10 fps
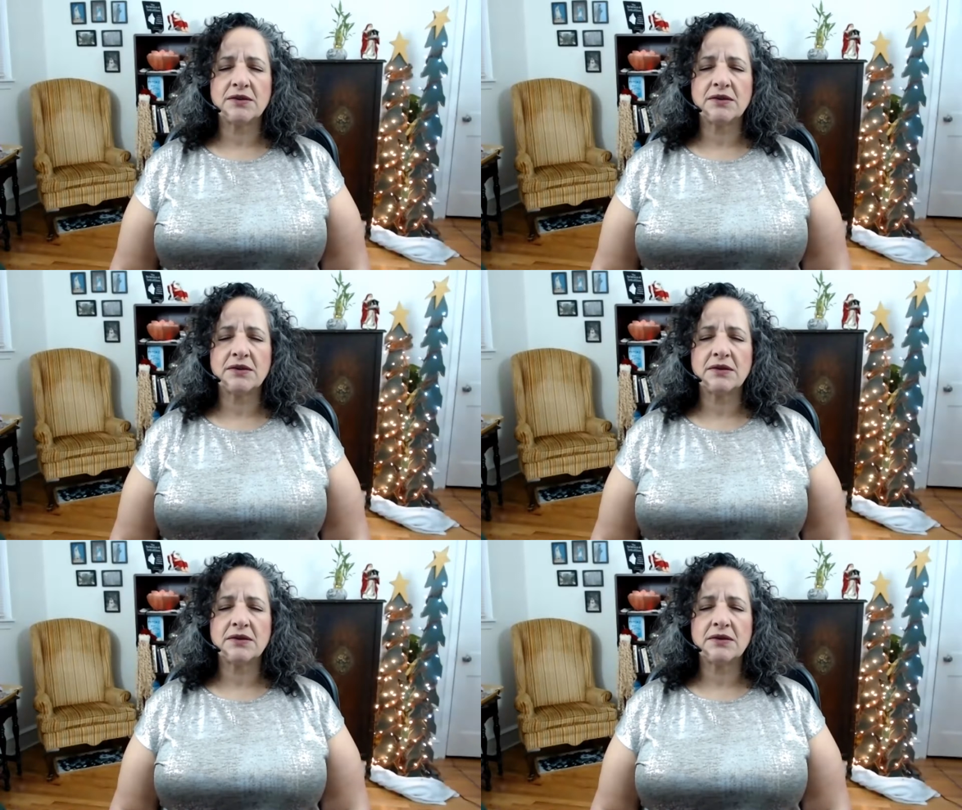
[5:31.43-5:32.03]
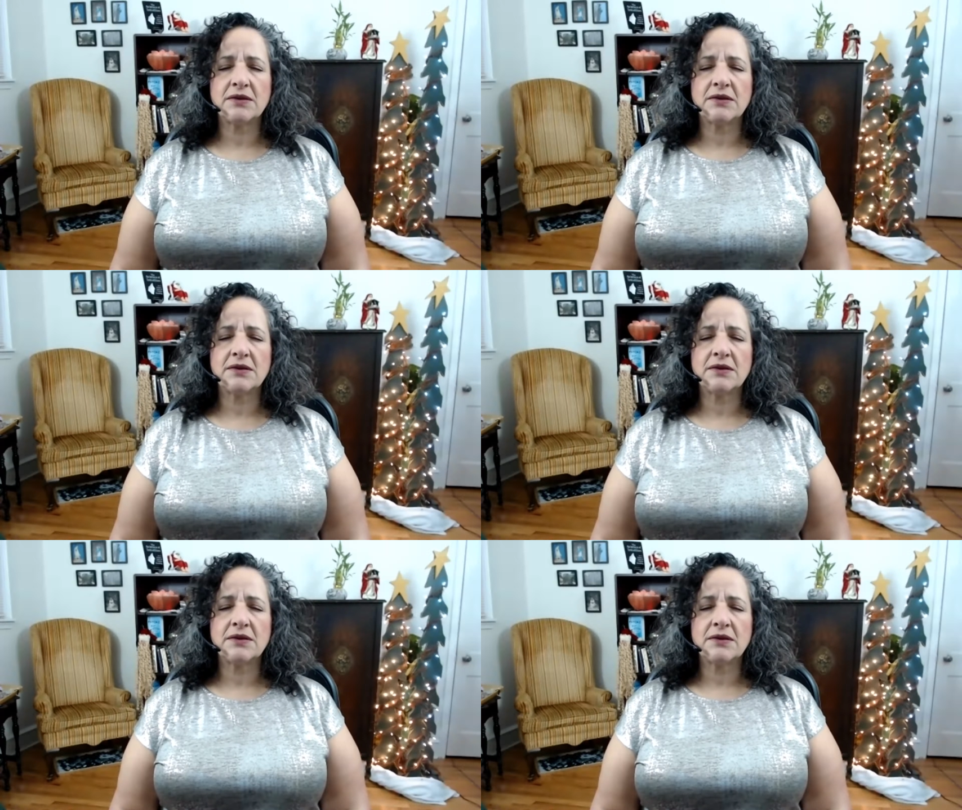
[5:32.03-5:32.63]

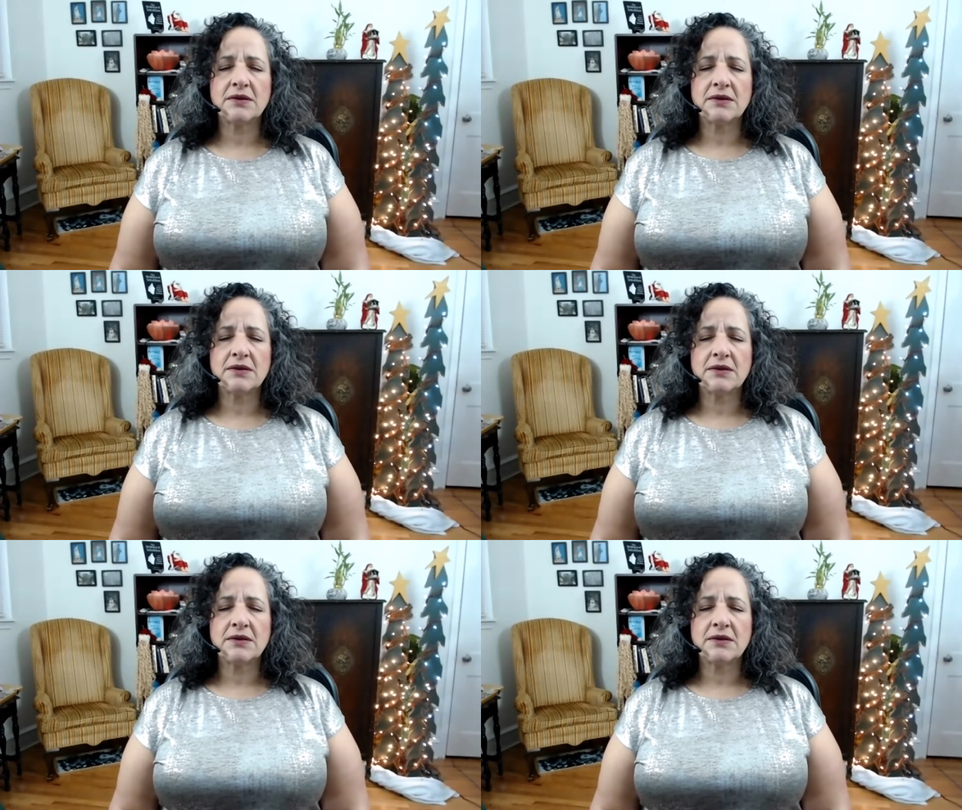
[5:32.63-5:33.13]
(no one is talking)